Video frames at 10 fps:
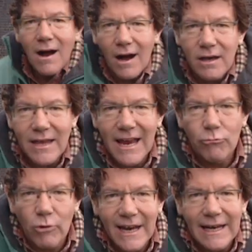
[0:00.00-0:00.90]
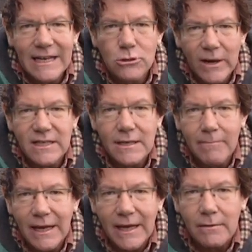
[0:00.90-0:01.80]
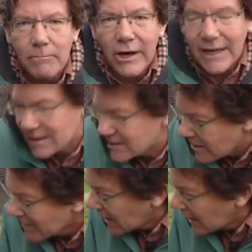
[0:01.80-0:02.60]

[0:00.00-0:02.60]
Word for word: are there really 20 million bricks?